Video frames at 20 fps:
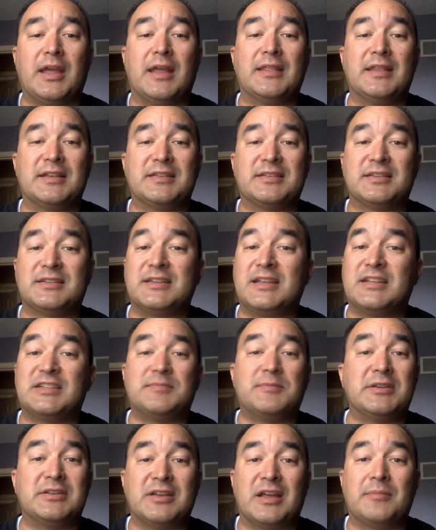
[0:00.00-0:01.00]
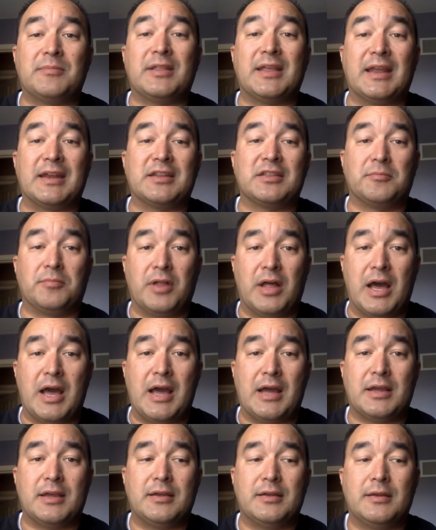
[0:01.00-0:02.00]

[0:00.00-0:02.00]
and this needs to be done by the end of the block.